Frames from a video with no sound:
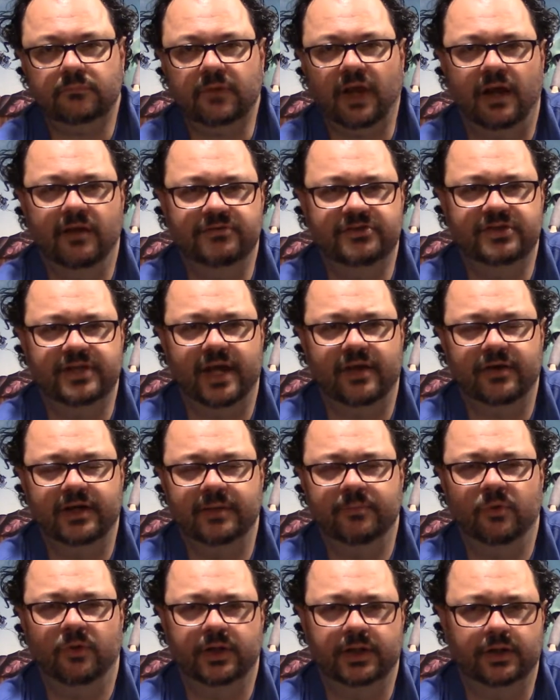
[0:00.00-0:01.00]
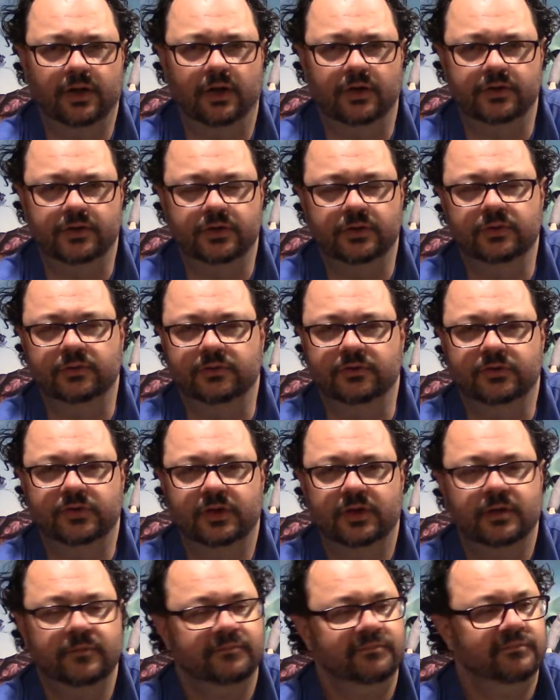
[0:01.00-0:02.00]
of Saturday morning cartoons,
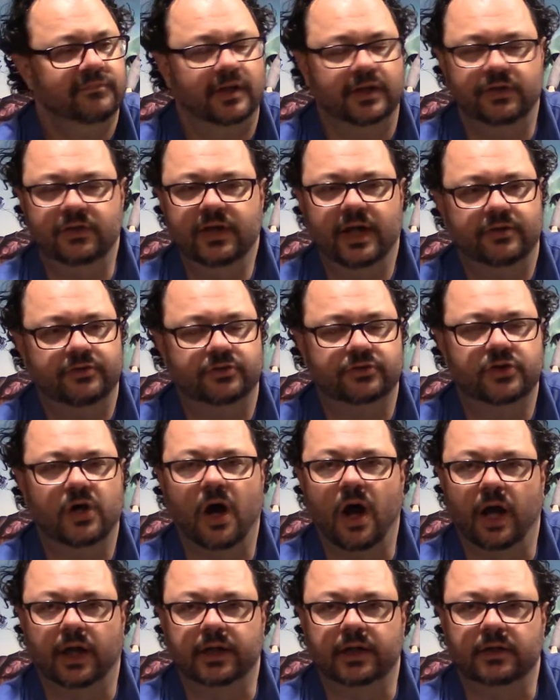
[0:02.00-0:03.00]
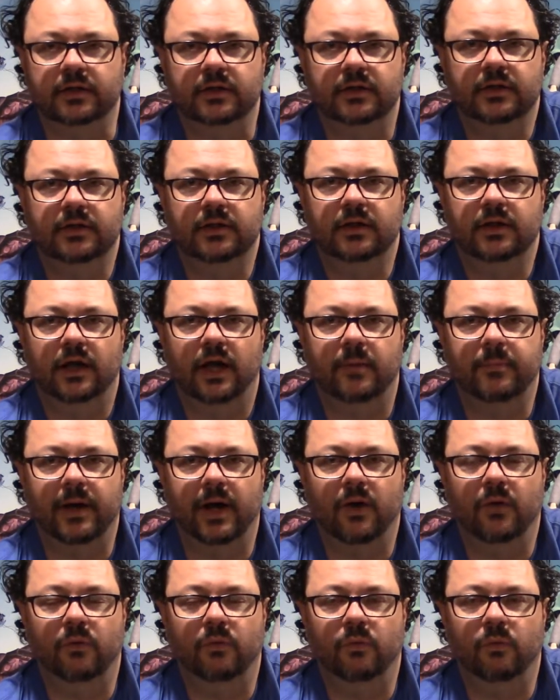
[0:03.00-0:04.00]
and you guys are talking
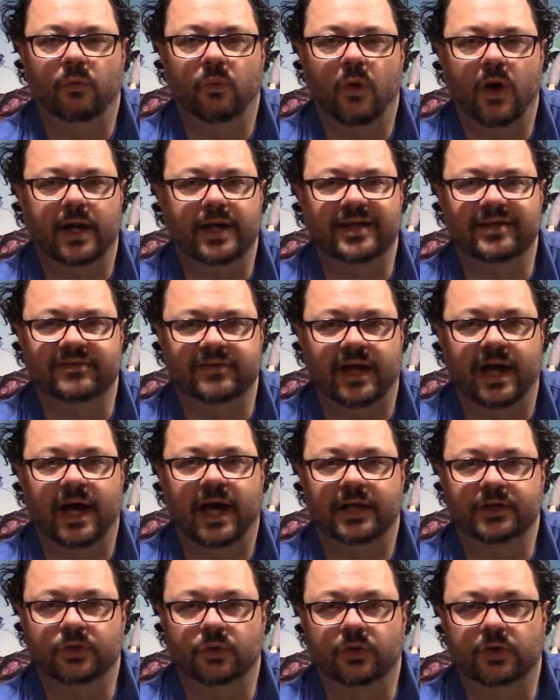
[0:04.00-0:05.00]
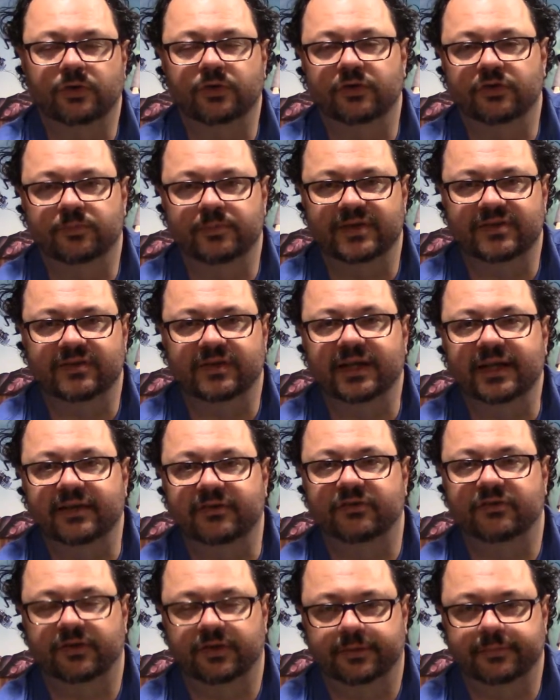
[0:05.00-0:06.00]
about what is on your Christmas
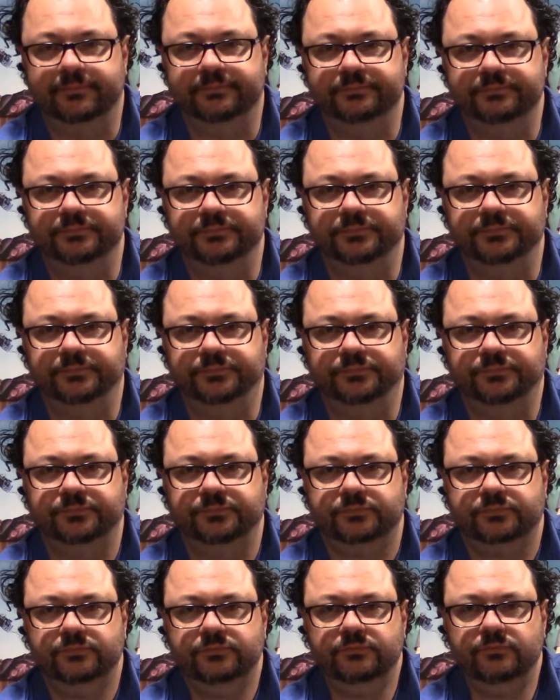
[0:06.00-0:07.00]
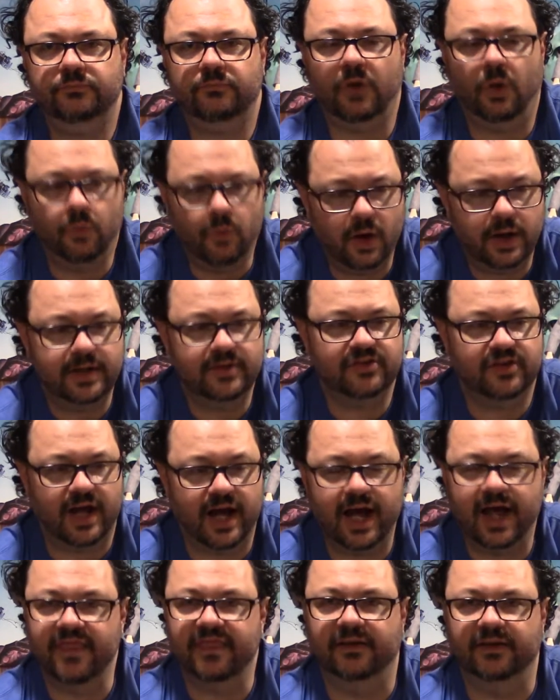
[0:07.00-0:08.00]
list. What is
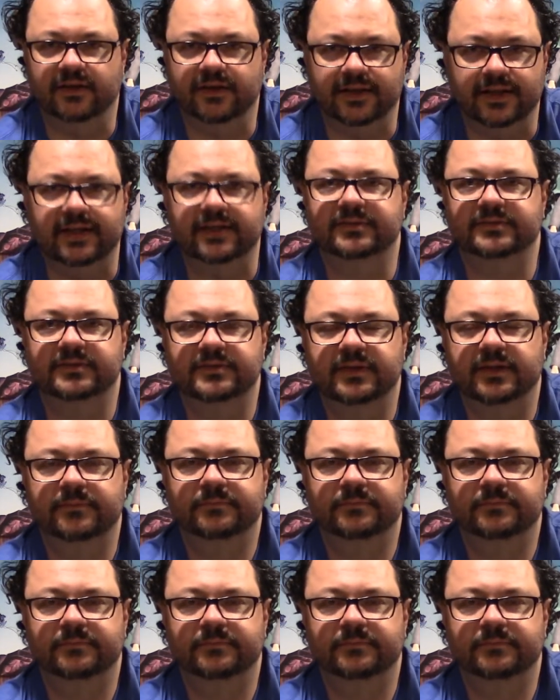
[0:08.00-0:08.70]
on the list?